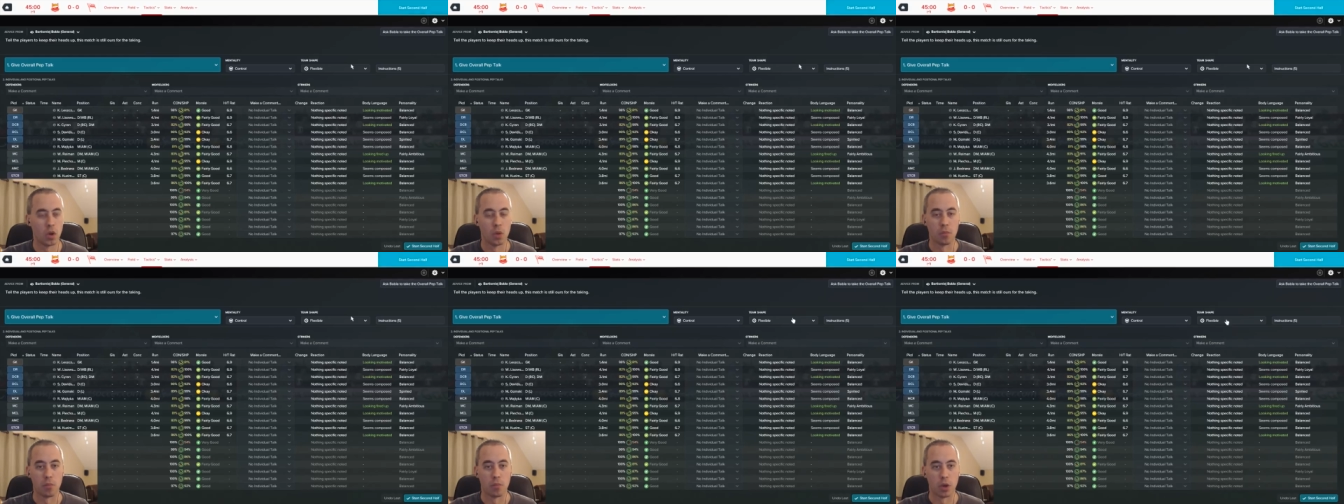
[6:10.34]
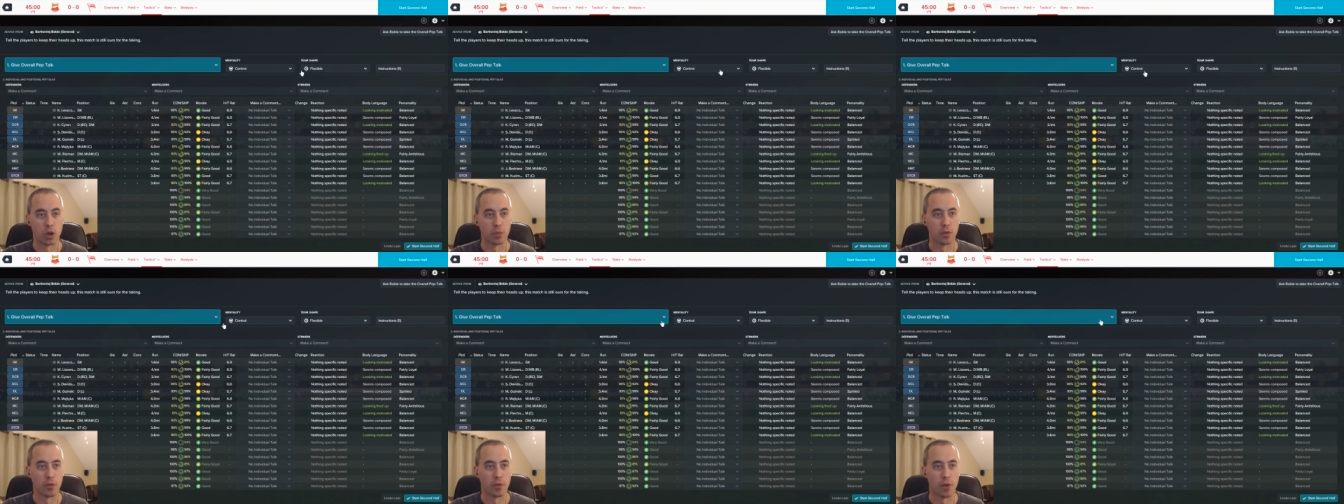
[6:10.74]
Make
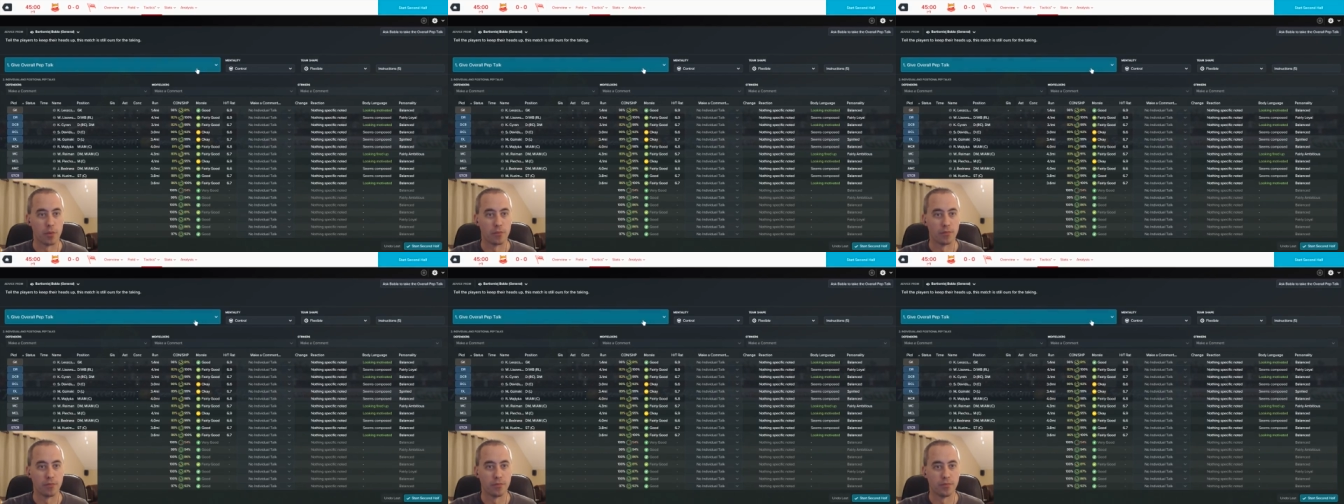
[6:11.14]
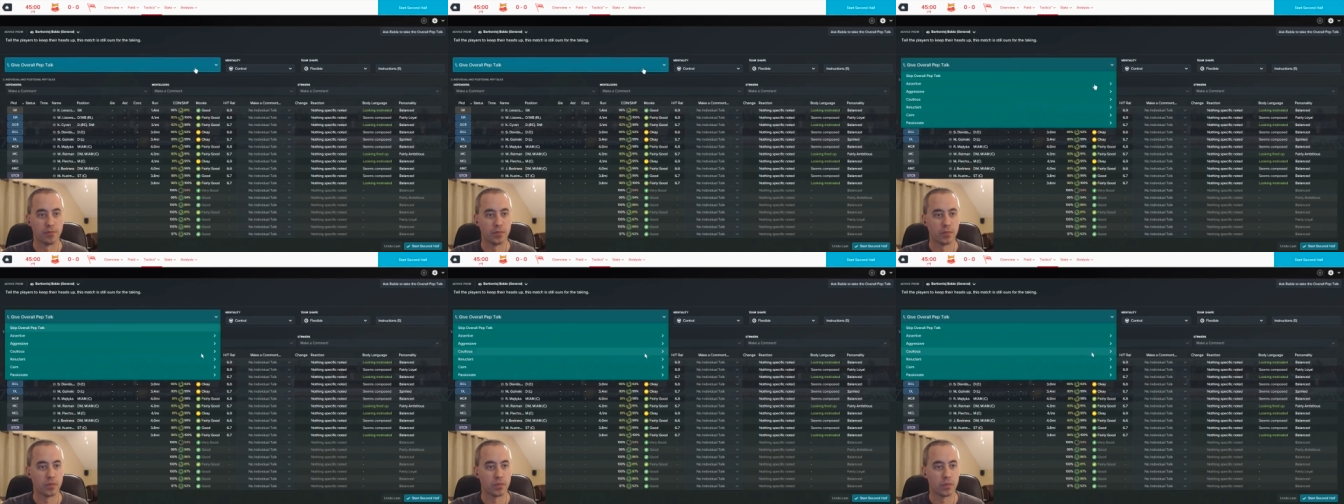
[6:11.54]
up your mind.
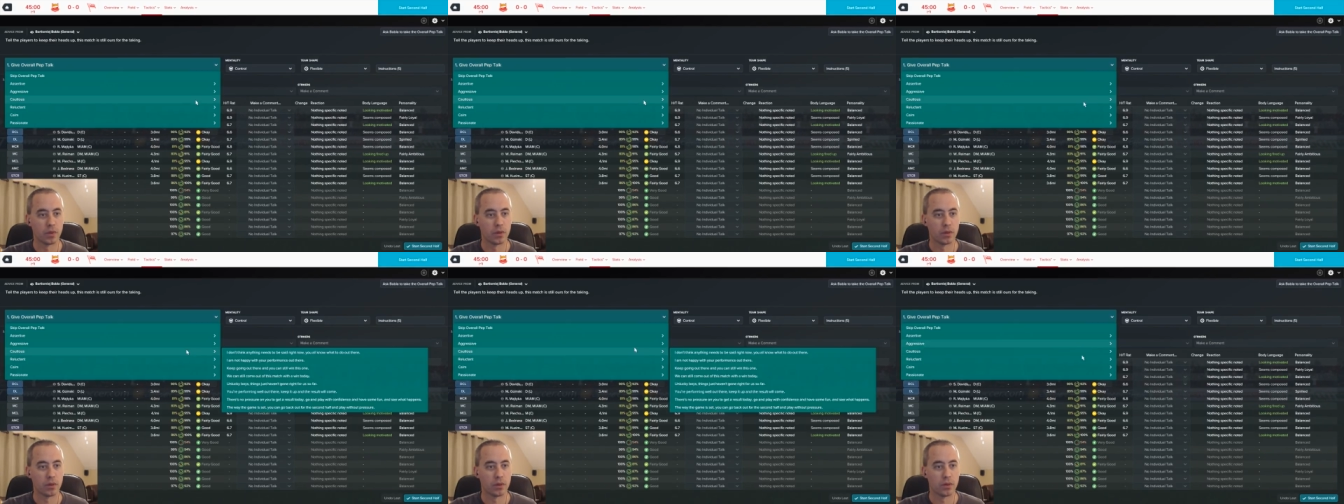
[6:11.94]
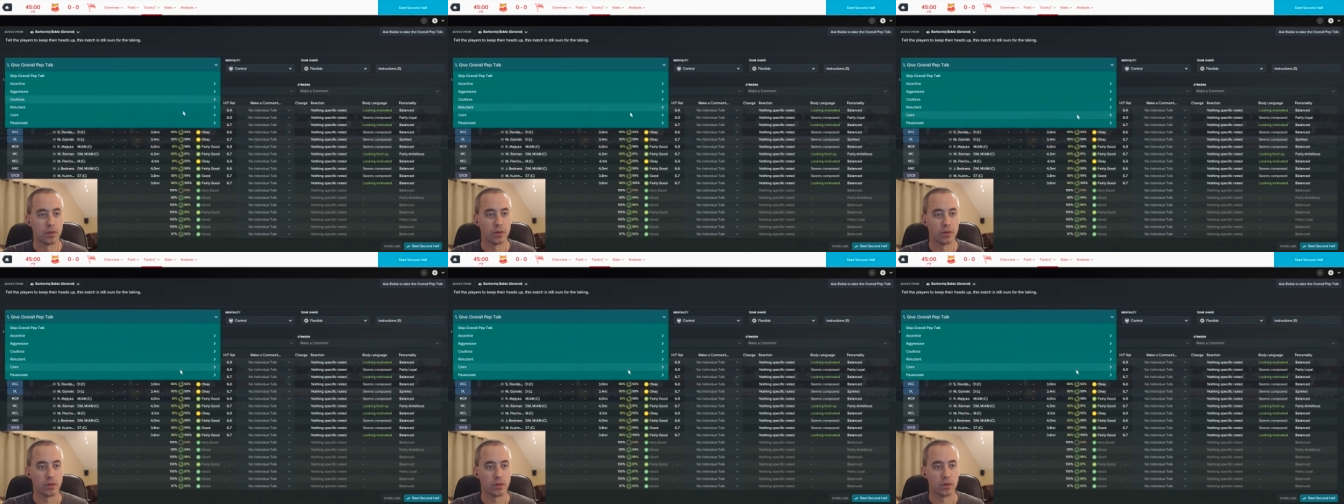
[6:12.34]

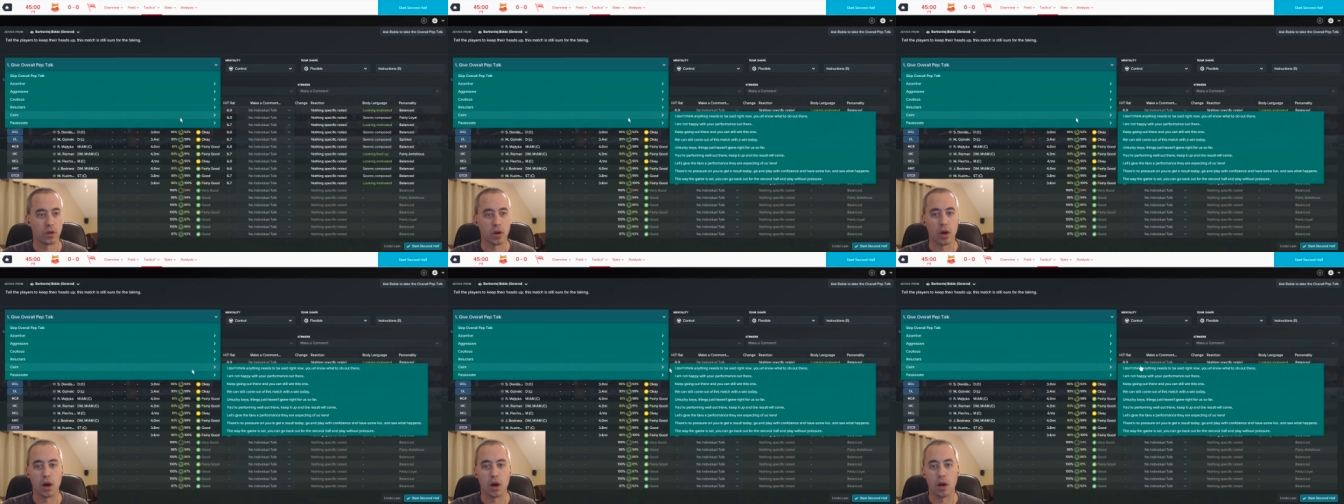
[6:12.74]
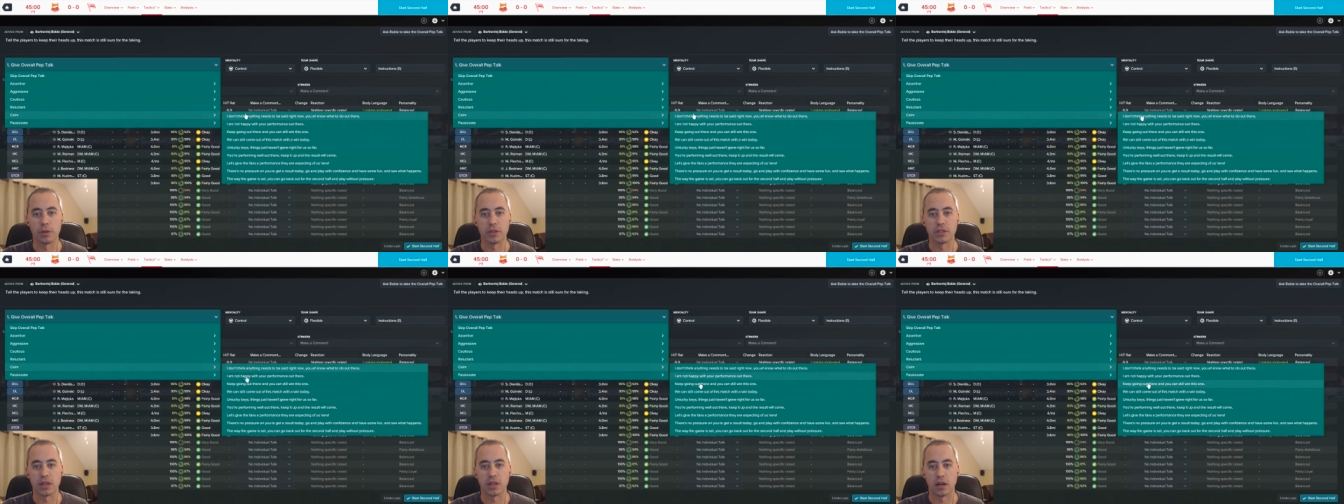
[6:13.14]

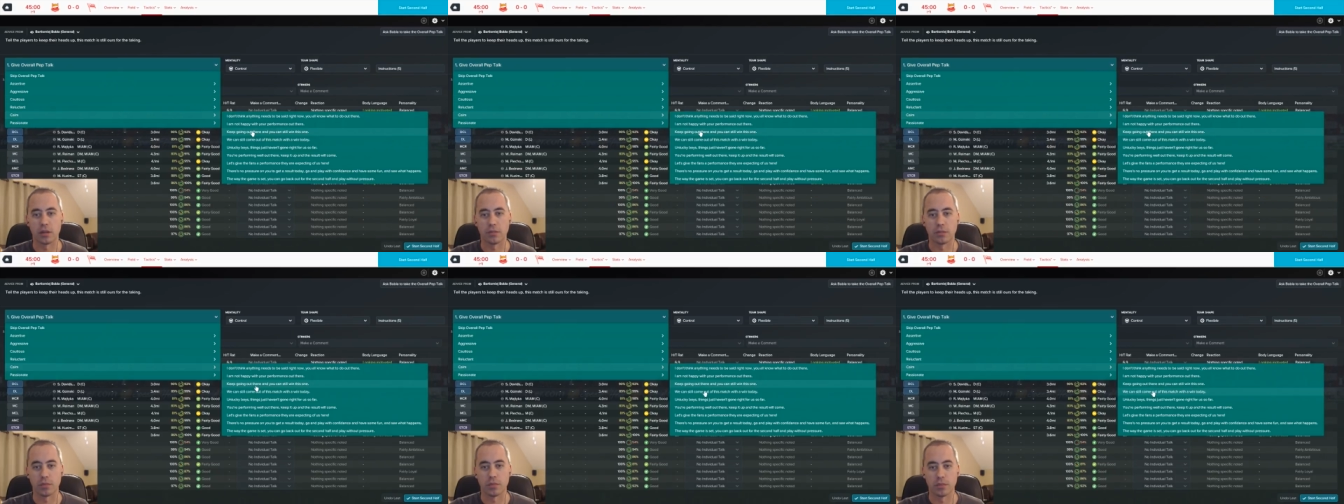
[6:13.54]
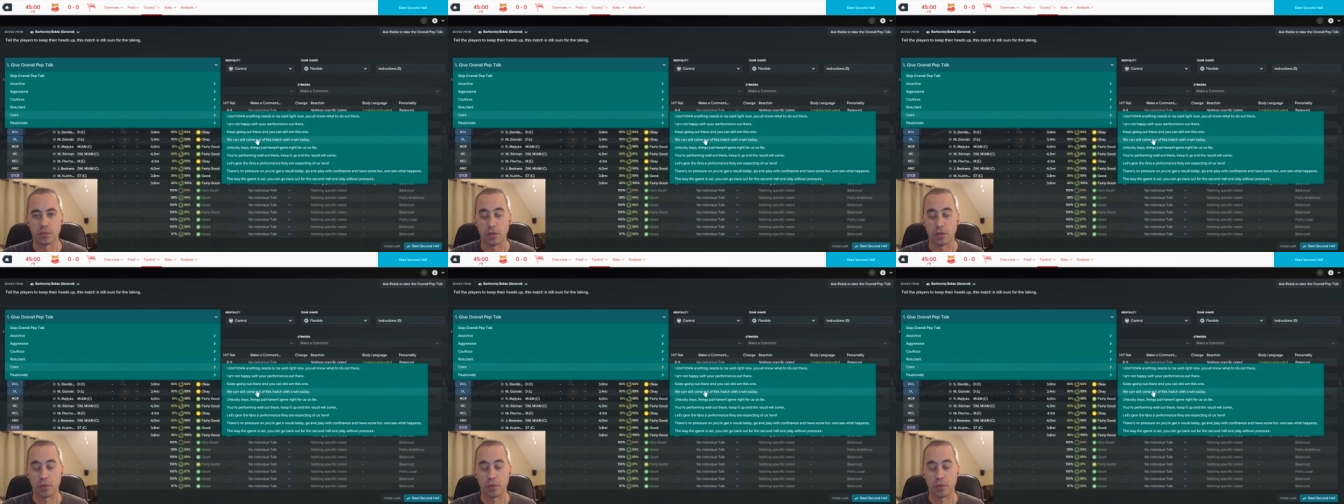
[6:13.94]
Calmly tell them.